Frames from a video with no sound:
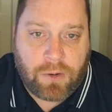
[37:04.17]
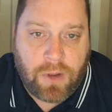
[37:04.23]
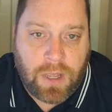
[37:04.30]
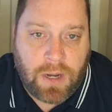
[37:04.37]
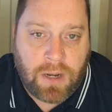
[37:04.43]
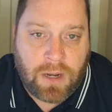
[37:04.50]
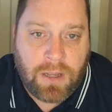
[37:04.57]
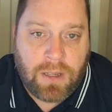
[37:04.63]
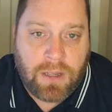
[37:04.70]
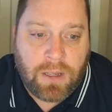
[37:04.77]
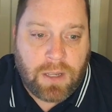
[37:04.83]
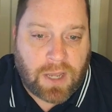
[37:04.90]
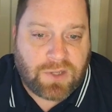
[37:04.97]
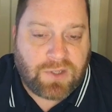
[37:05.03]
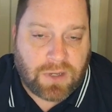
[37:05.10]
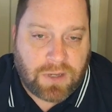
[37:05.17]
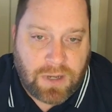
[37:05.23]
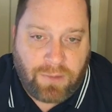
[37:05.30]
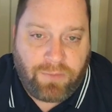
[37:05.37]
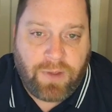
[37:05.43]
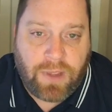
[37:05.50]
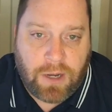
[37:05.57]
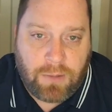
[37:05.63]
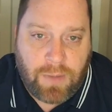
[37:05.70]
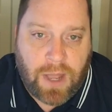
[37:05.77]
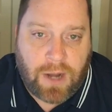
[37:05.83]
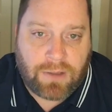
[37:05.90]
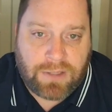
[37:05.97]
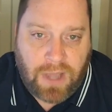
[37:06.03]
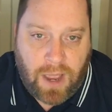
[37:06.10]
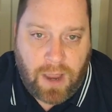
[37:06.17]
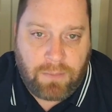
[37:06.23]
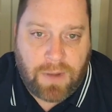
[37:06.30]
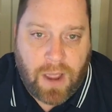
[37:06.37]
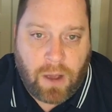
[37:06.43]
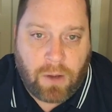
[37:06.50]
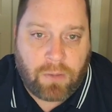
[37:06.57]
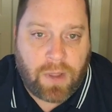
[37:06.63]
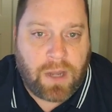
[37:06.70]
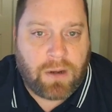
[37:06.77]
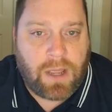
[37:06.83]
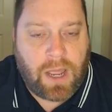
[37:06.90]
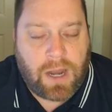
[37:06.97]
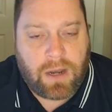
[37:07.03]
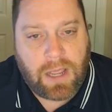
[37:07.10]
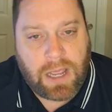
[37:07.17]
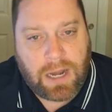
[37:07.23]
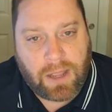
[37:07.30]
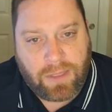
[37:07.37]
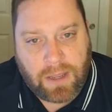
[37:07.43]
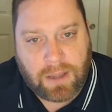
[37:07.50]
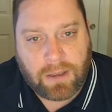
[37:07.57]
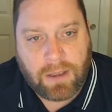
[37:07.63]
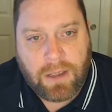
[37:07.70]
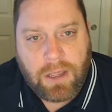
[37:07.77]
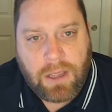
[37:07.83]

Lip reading: in a significant amount of time now, and I think